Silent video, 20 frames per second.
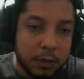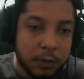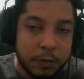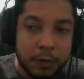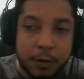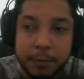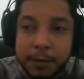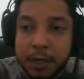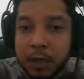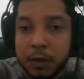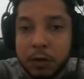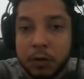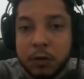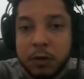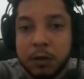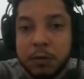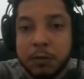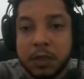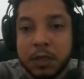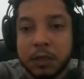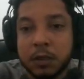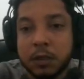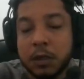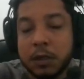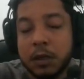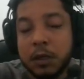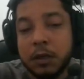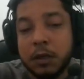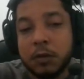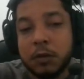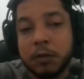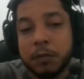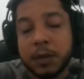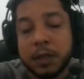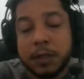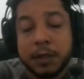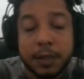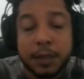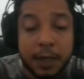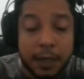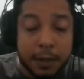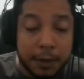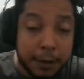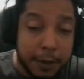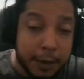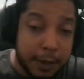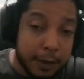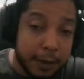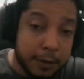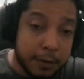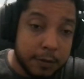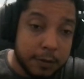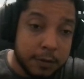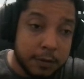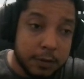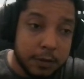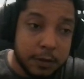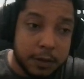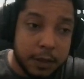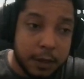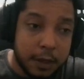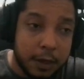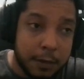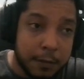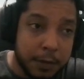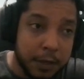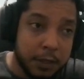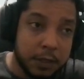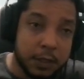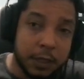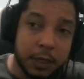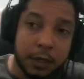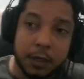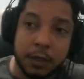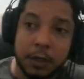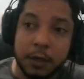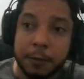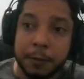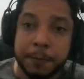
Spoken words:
as anonymous without sharing data externally.